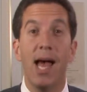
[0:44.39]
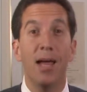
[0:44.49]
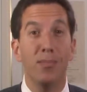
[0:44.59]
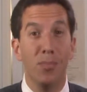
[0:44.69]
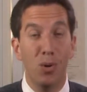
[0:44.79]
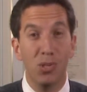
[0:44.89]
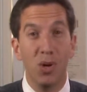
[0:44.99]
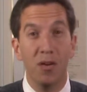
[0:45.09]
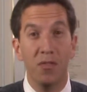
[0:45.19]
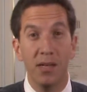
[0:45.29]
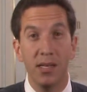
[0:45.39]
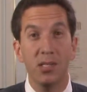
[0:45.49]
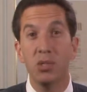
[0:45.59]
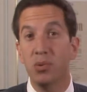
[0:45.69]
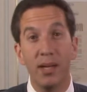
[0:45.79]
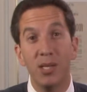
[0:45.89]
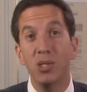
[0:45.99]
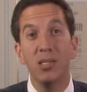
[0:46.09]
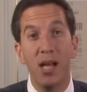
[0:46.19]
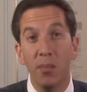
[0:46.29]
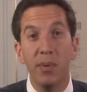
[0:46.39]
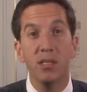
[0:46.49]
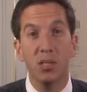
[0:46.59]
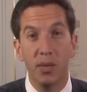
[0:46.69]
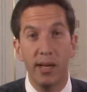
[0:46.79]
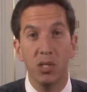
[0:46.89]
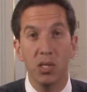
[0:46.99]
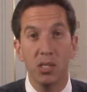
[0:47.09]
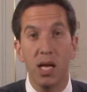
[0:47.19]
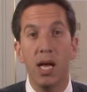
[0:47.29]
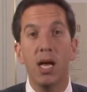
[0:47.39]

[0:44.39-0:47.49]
and most often, strangers helping strangers